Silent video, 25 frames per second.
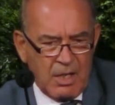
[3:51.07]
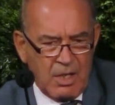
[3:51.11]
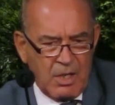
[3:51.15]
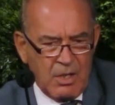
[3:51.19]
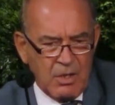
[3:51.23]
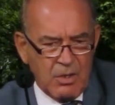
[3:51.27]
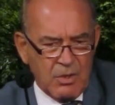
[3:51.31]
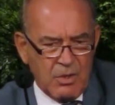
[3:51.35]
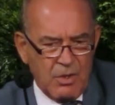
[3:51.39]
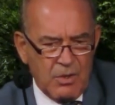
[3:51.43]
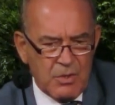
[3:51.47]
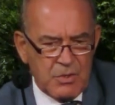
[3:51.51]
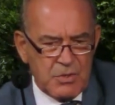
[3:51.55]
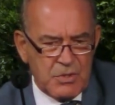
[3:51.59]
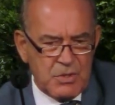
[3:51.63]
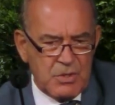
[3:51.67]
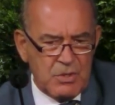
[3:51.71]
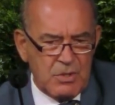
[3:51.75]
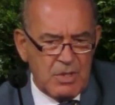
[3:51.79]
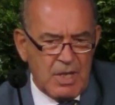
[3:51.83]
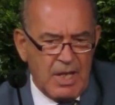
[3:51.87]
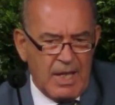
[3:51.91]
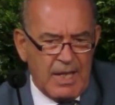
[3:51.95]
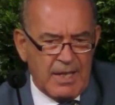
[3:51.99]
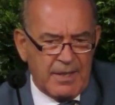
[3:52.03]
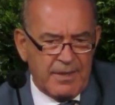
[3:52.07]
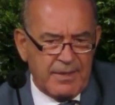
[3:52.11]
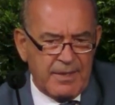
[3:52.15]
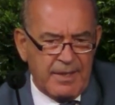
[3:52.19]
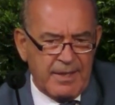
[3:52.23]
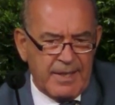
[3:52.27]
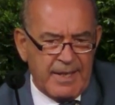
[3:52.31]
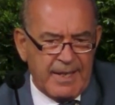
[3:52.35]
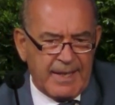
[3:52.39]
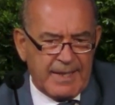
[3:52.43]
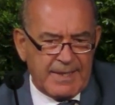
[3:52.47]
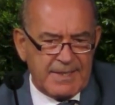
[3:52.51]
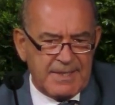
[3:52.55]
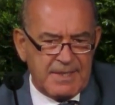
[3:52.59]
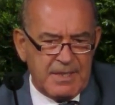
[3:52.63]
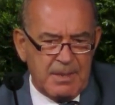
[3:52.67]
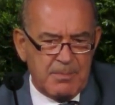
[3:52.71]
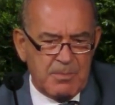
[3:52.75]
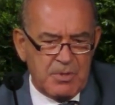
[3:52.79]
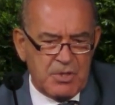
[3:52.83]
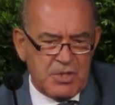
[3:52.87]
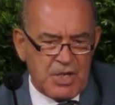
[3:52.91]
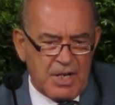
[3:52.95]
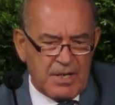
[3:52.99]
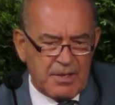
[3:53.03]
Corrosion at the neck
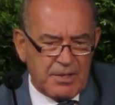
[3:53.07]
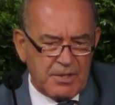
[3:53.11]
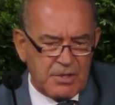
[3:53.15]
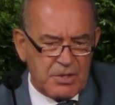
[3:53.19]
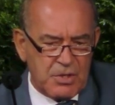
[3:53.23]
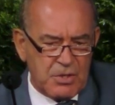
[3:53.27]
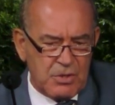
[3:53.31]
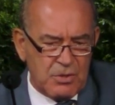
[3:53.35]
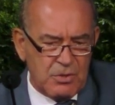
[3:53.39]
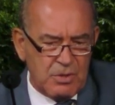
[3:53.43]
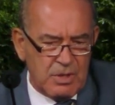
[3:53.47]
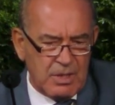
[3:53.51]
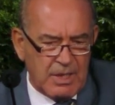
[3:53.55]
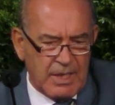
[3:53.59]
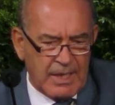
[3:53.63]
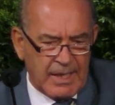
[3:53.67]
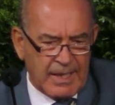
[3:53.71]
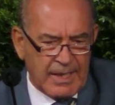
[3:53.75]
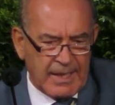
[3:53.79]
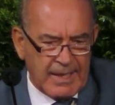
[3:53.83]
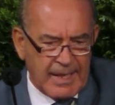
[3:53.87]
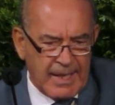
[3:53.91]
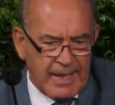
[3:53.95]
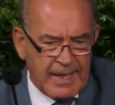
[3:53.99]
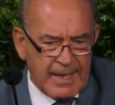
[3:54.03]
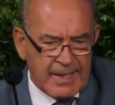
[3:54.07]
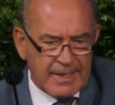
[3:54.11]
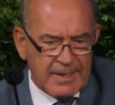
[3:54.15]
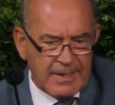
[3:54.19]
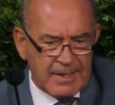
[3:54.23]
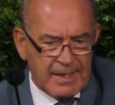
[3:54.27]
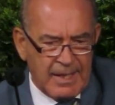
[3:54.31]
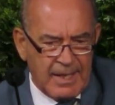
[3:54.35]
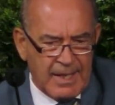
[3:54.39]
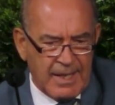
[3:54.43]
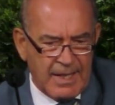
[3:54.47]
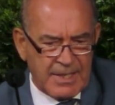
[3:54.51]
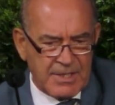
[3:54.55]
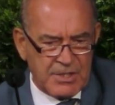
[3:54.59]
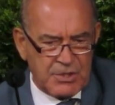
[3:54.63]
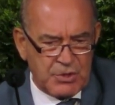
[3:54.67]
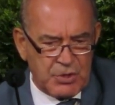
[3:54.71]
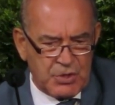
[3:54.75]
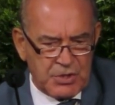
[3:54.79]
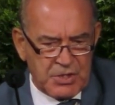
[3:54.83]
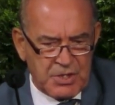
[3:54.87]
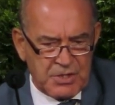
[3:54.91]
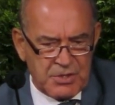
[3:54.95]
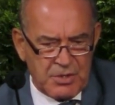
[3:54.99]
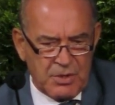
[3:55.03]
stem junction, again, high
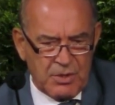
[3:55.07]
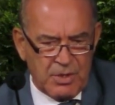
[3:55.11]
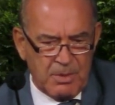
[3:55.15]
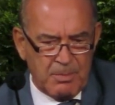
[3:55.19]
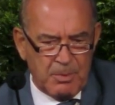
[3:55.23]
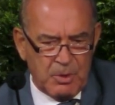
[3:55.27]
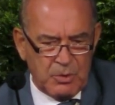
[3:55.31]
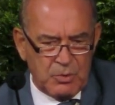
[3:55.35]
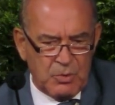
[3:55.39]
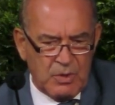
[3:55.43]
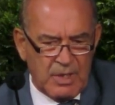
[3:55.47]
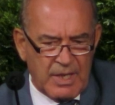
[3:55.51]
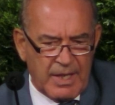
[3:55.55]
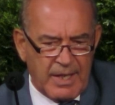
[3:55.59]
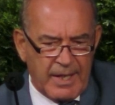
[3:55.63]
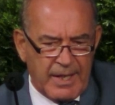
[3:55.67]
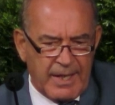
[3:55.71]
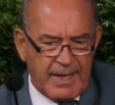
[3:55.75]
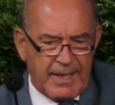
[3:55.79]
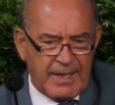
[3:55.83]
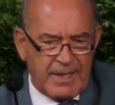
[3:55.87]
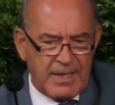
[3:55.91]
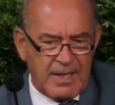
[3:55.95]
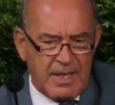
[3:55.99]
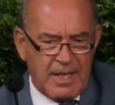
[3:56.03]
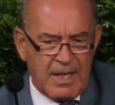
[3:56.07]
stresses on the modular neck,